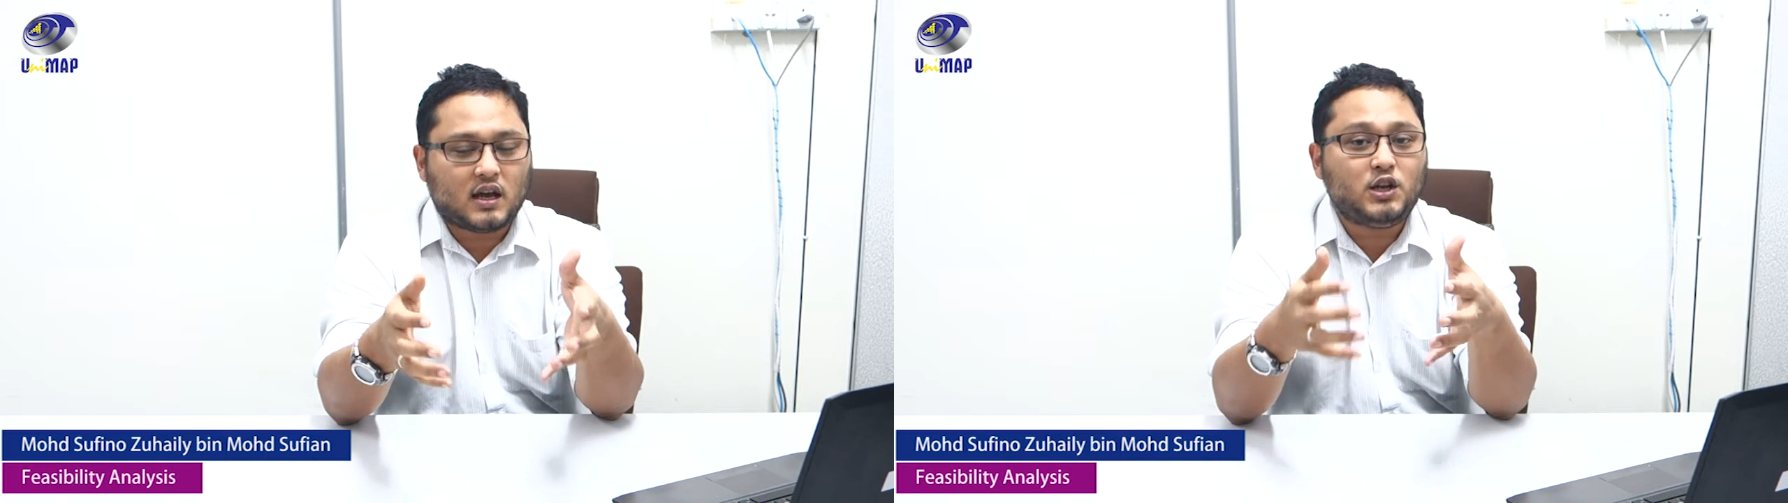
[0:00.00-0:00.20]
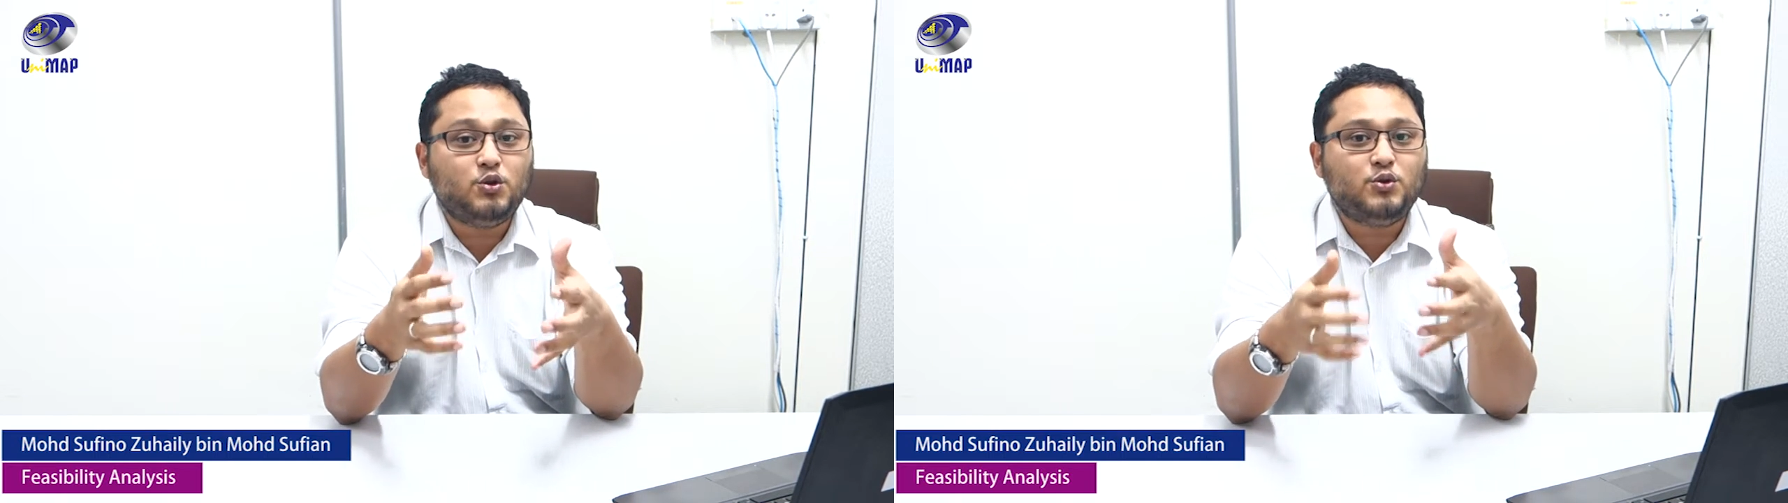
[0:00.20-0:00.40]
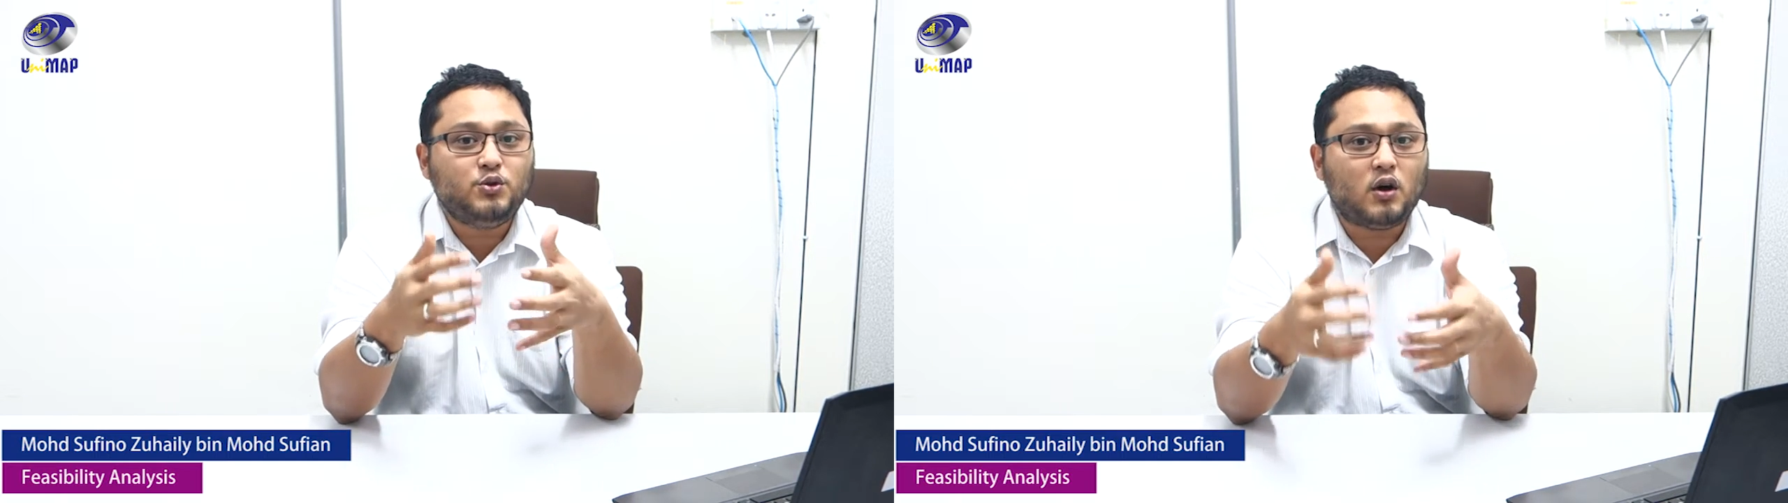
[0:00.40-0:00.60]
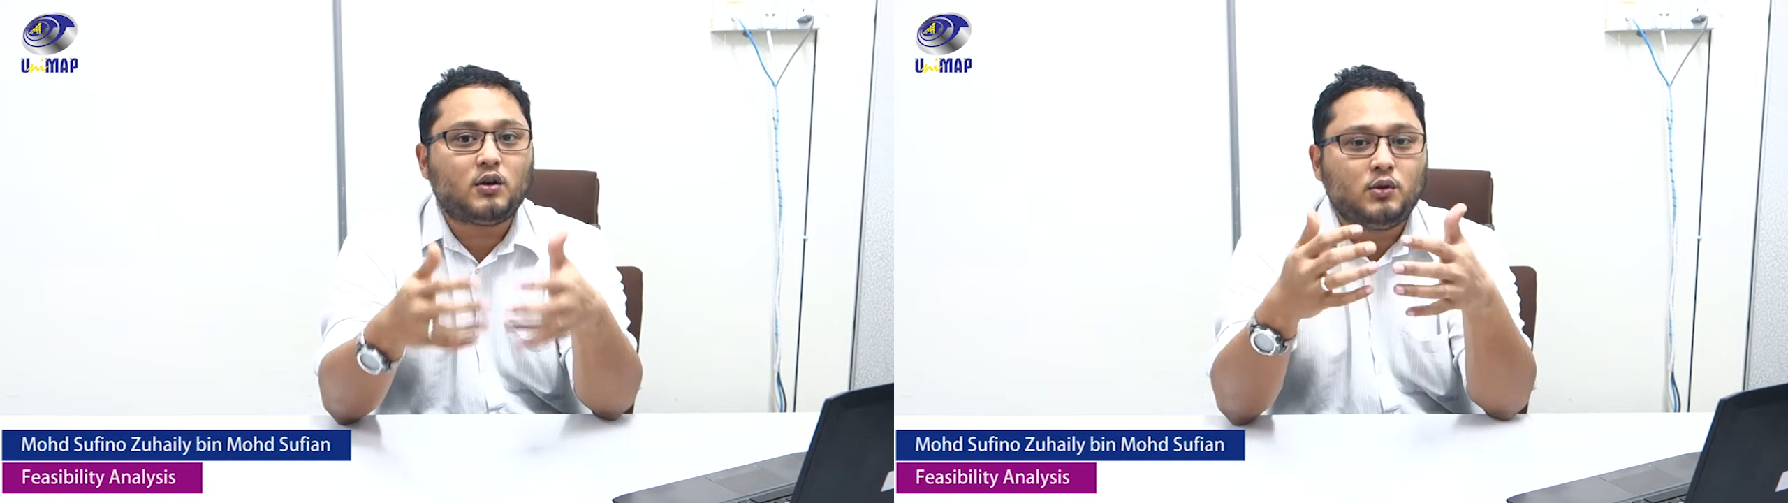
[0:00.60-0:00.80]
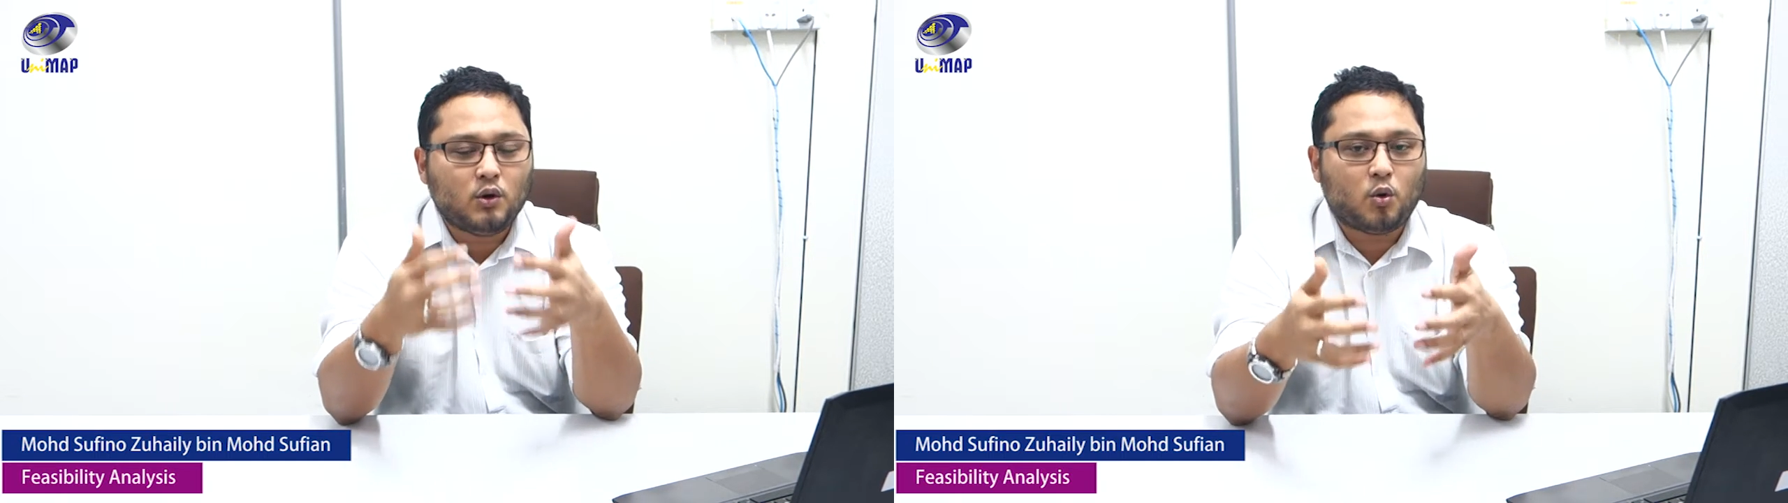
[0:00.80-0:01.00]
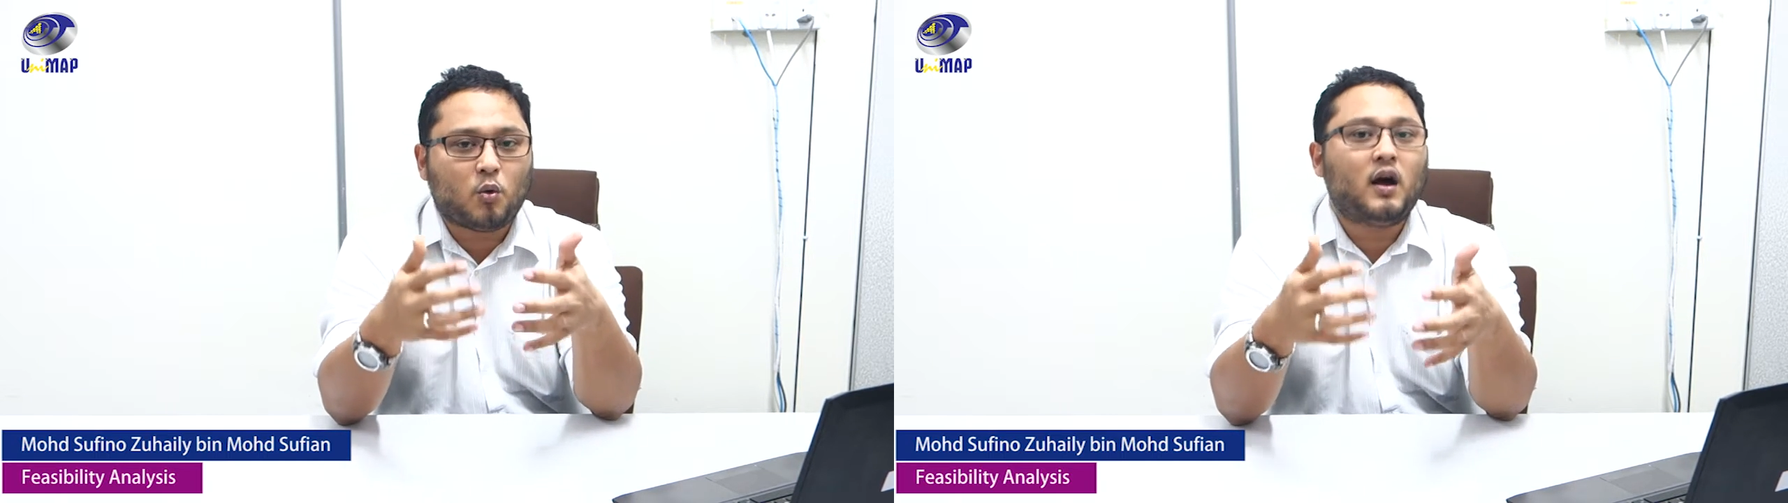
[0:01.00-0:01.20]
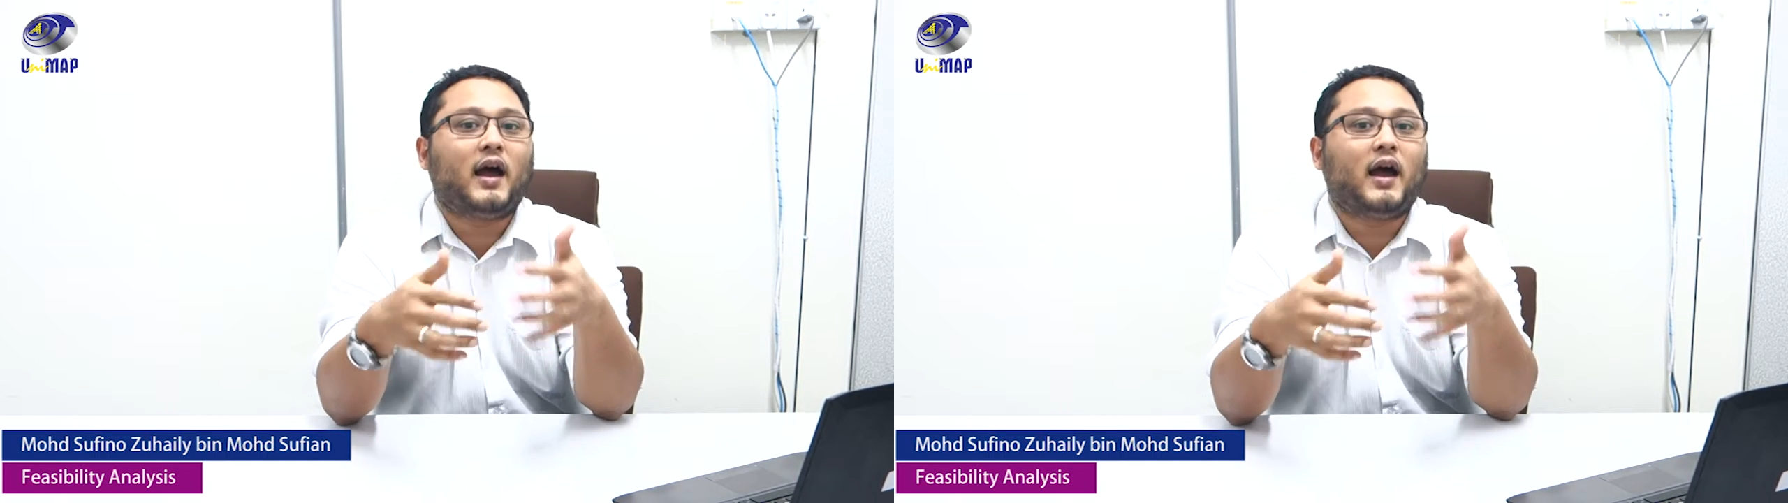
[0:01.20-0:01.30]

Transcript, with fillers: and you do not know